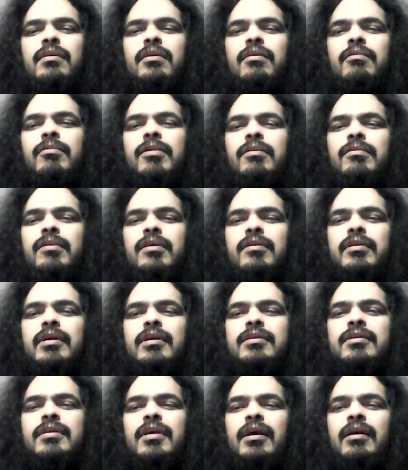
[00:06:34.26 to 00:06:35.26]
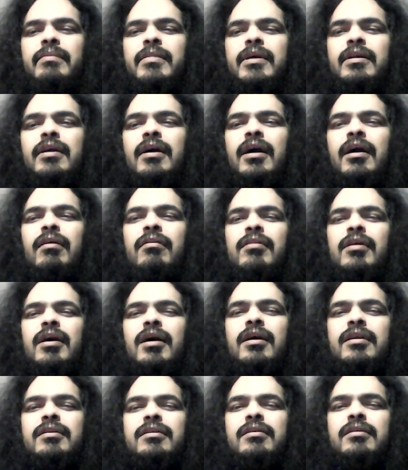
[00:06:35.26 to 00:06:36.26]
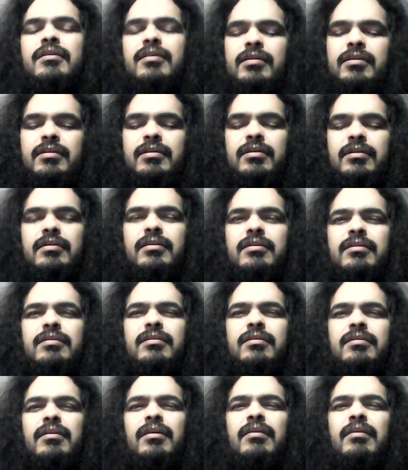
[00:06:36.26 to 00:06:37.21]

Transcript: we will examine how God's goodness